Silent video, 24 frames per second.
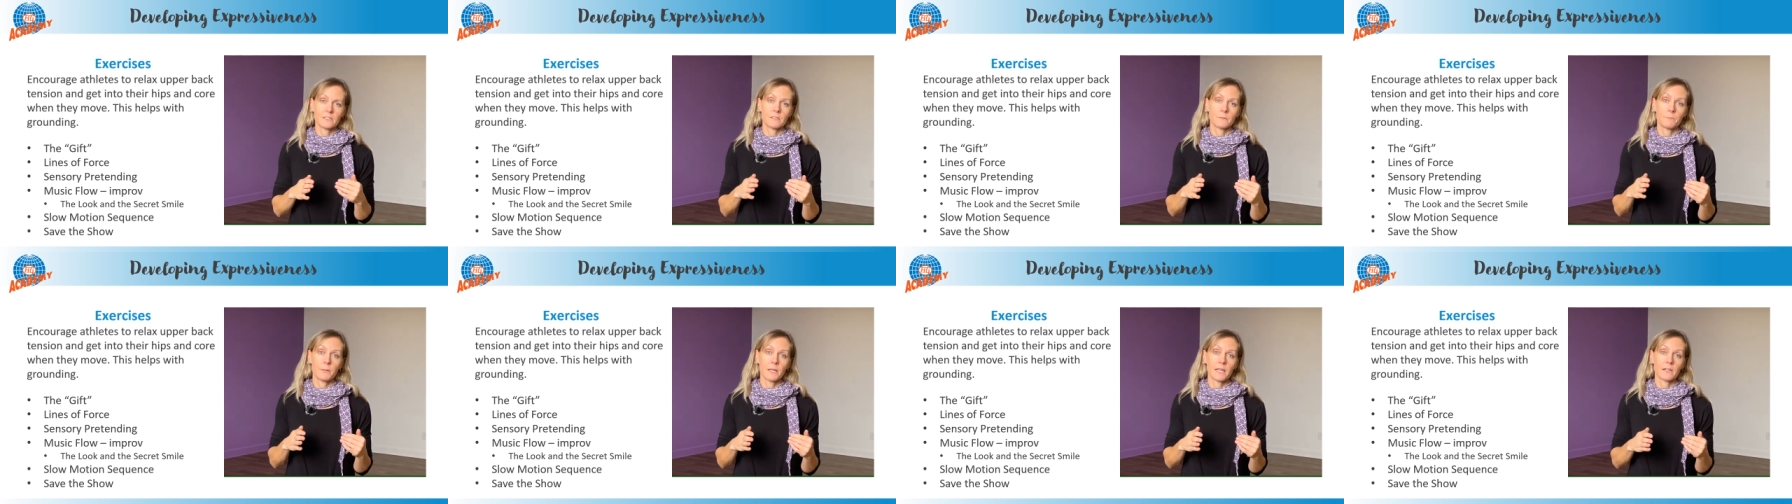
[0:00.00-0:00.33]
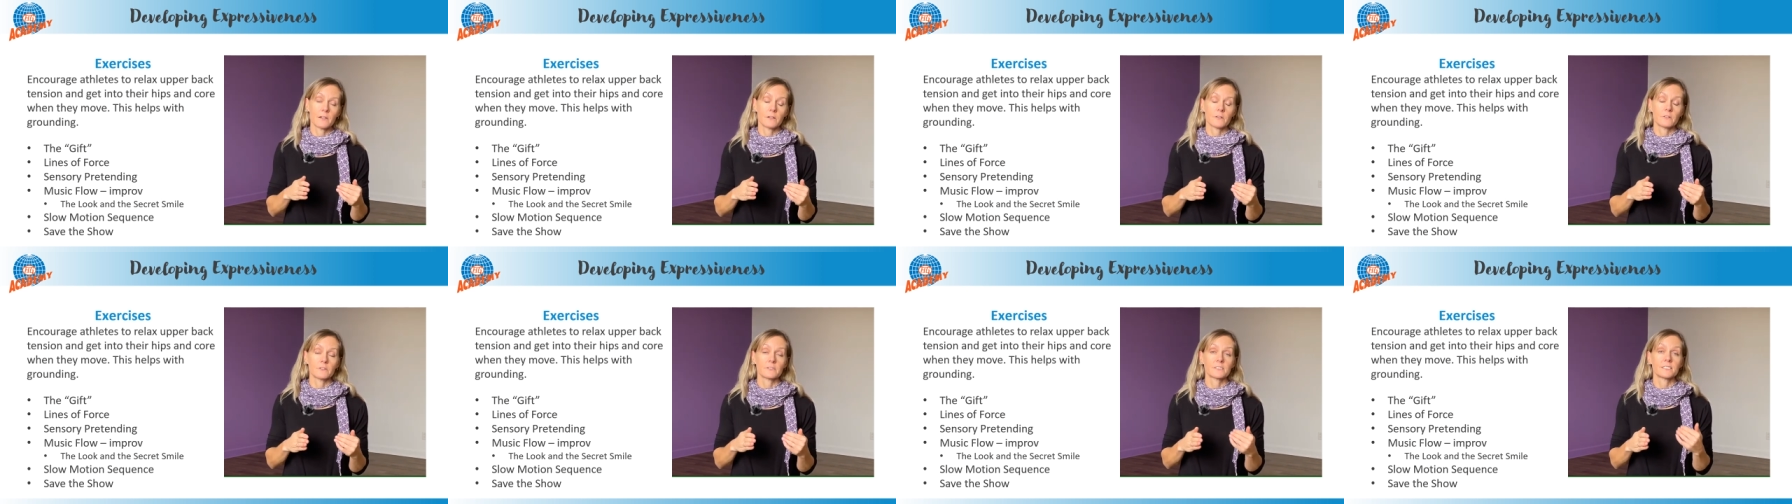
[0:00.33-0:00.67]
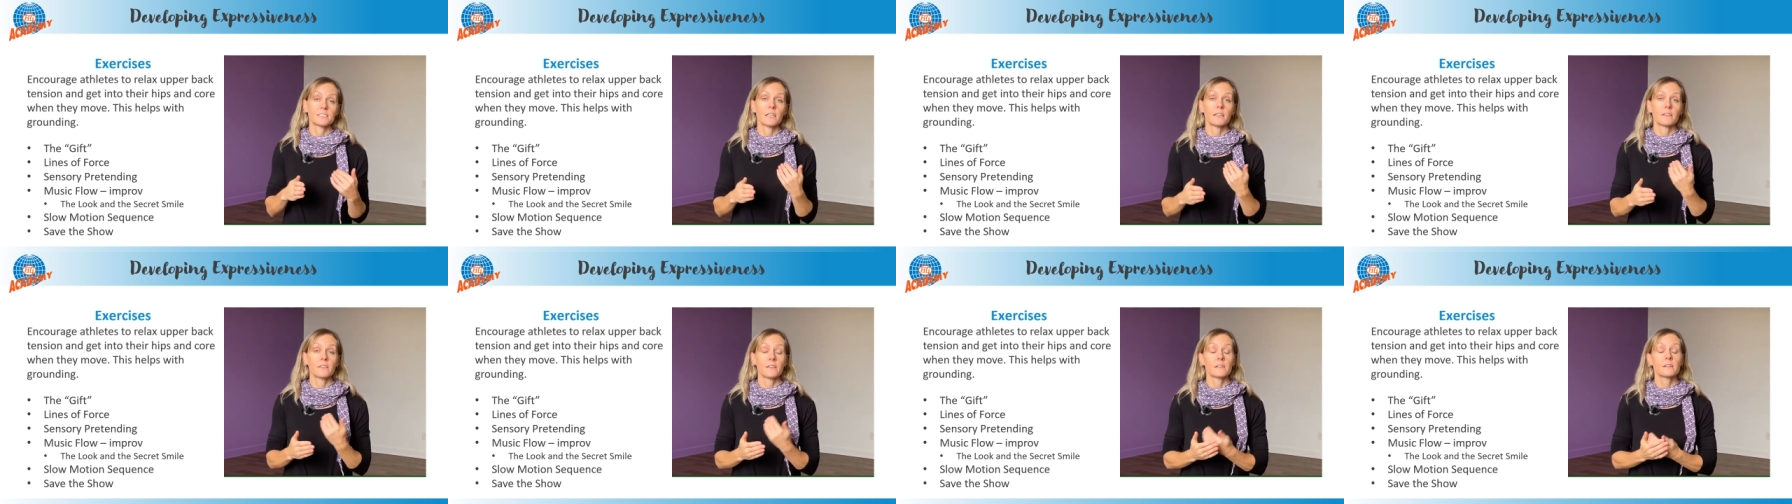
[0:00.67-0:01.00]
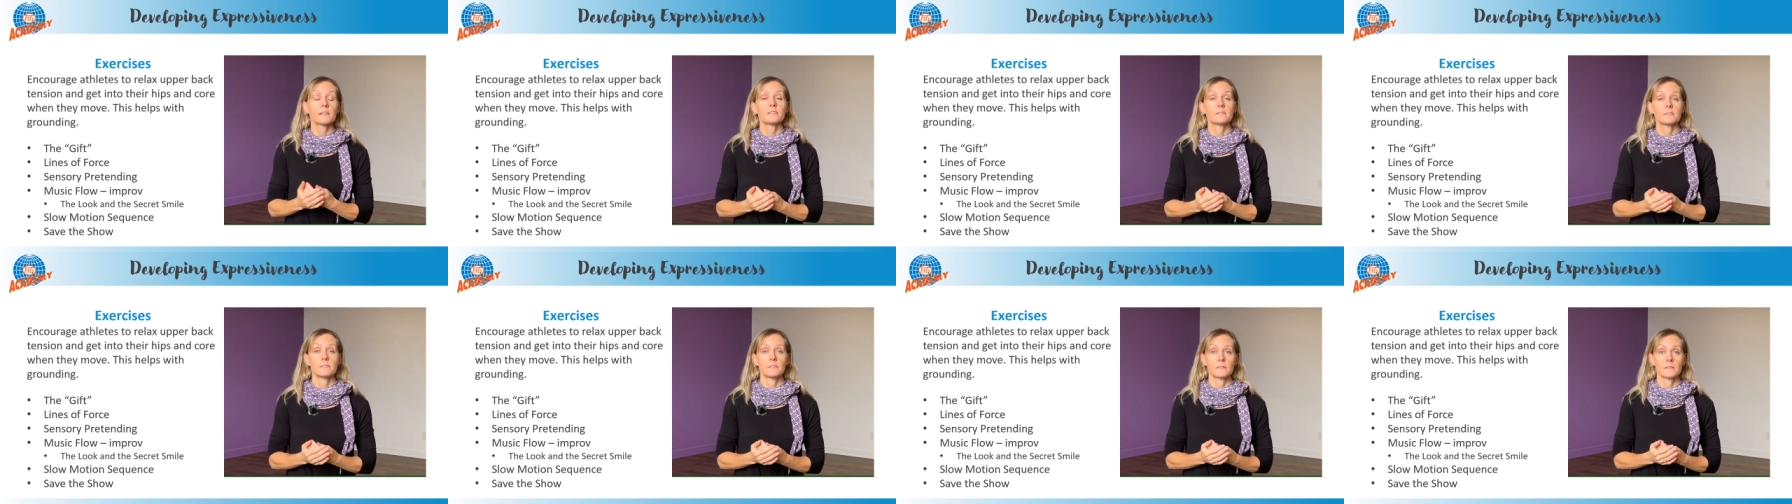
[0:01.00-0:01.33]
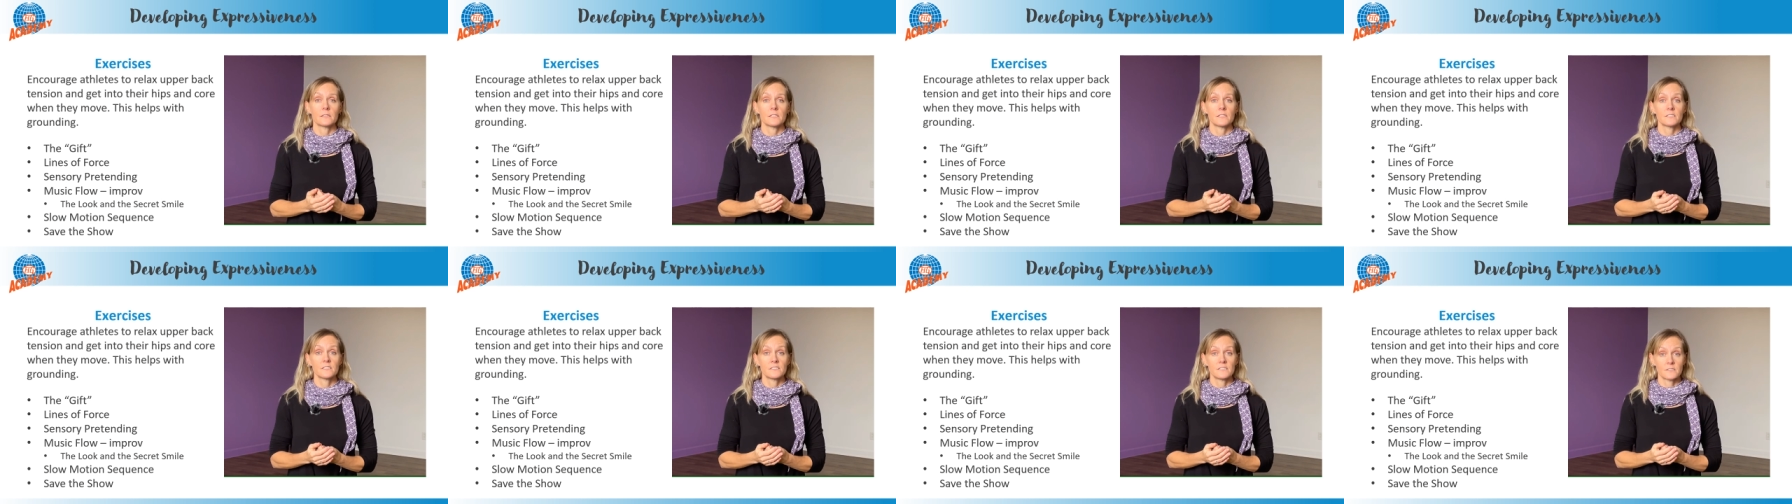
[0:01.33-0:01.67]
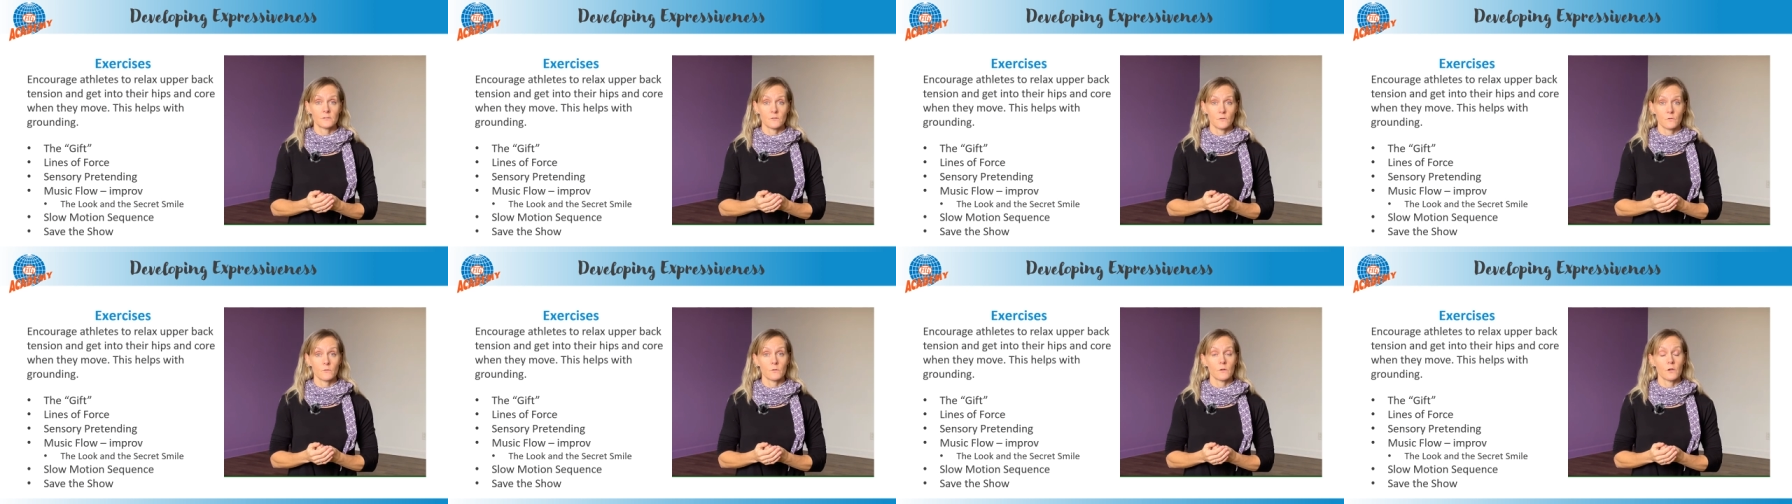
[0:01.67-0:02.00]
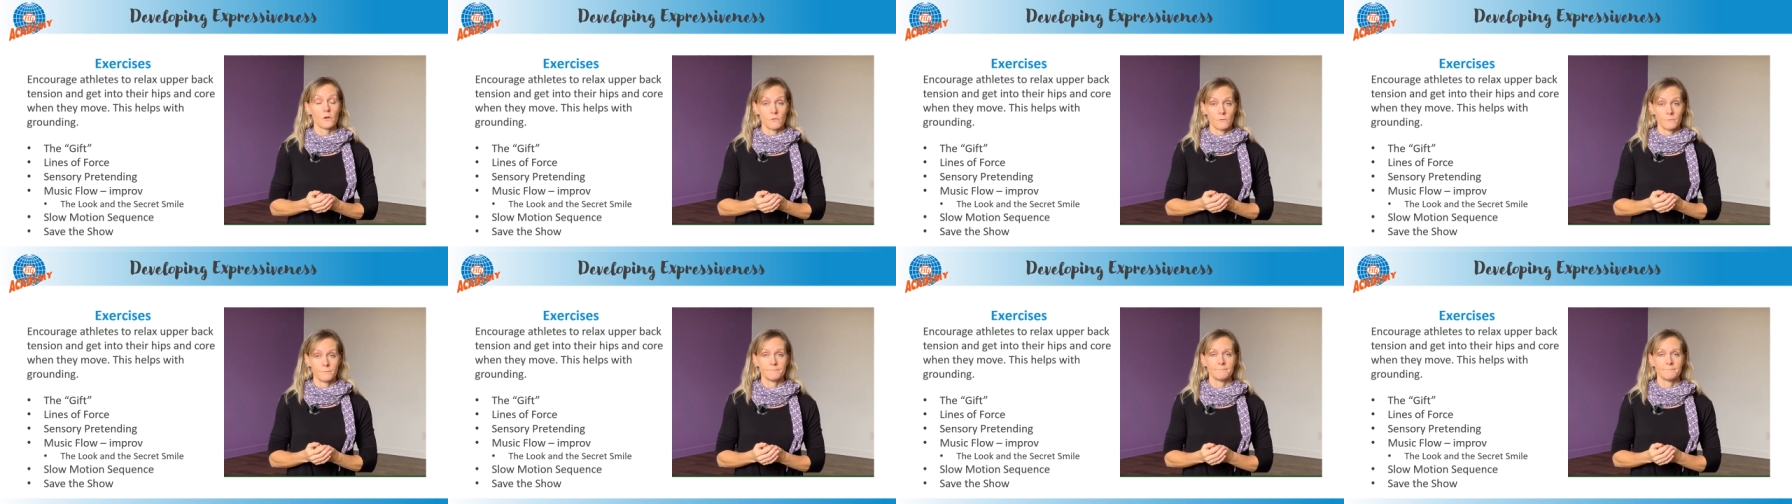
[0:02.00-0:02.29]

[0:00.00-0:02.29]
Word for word: pairs and then ideally solo.